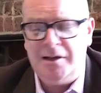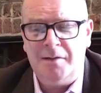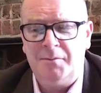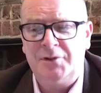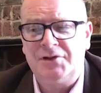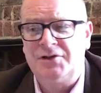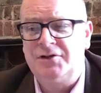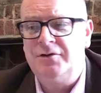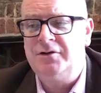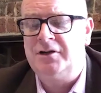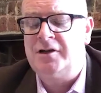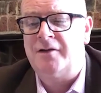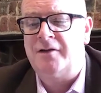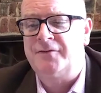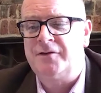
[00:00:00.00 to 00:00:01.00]
But soon
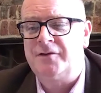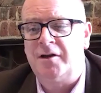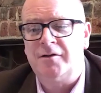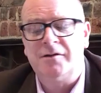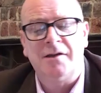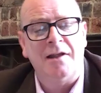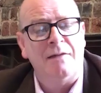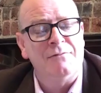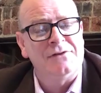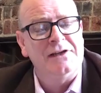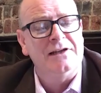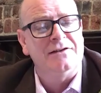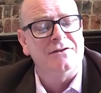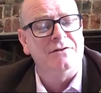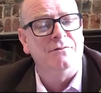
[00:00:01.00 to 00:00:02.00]
enough, you know, that was
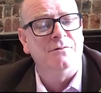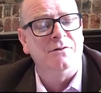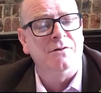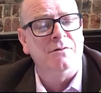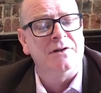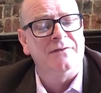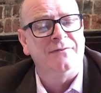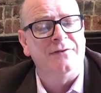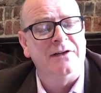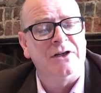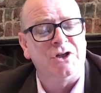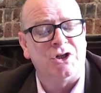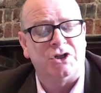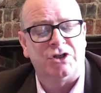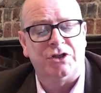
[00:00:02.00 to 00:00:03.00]
it. You had
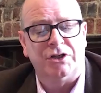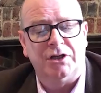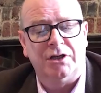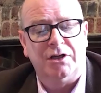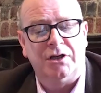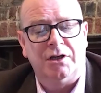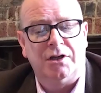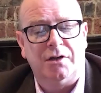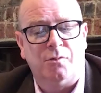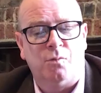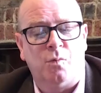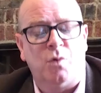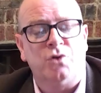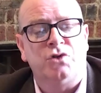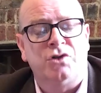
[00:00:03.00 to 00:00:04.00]
finished
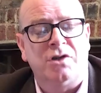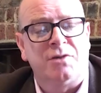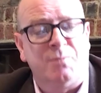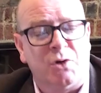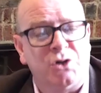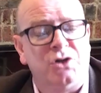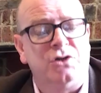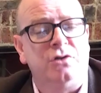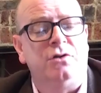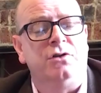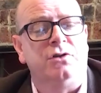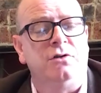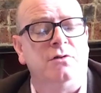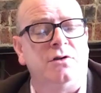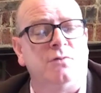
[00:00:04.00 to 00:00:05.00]
as much as you could
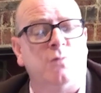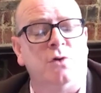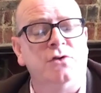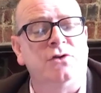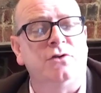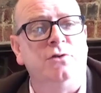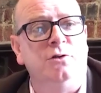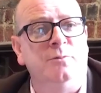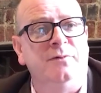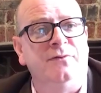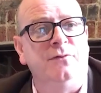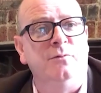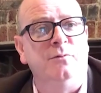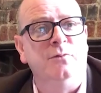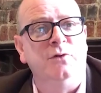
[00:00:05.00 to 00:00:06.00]
do at the one school
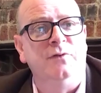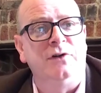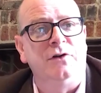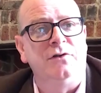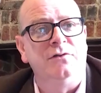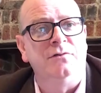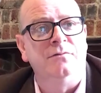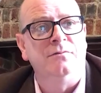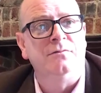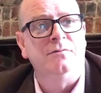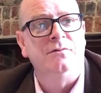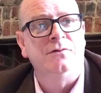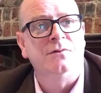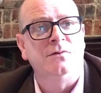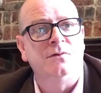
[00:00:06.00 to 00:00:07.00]
before moving on
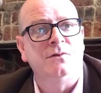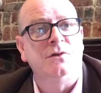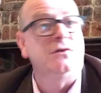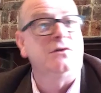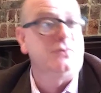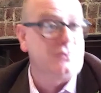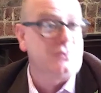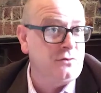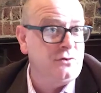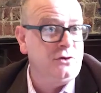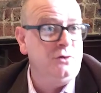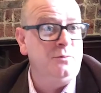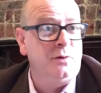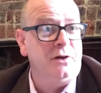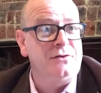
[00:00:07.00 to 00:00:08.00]
to your
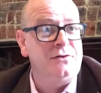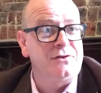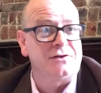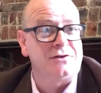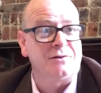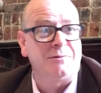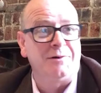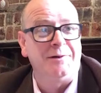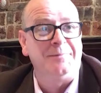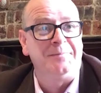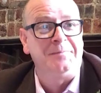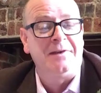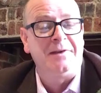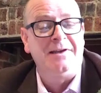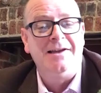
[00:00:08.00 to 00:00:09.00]
new post, as it were.
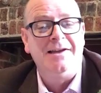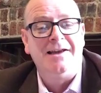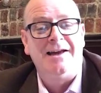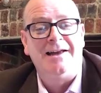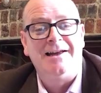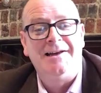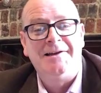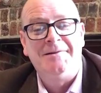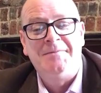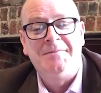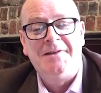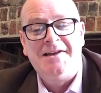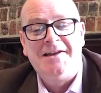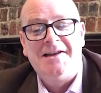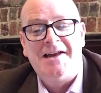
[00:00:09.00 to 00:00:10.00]

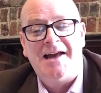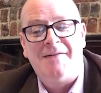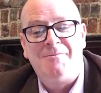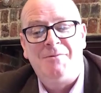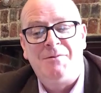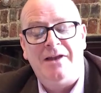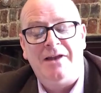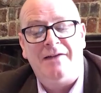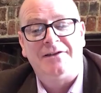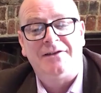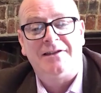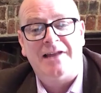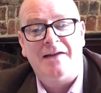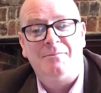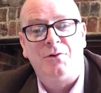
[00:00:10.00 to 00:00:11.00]
And we were left
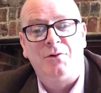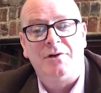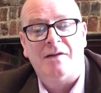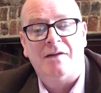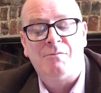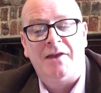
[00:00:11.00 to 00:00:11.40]
at that point.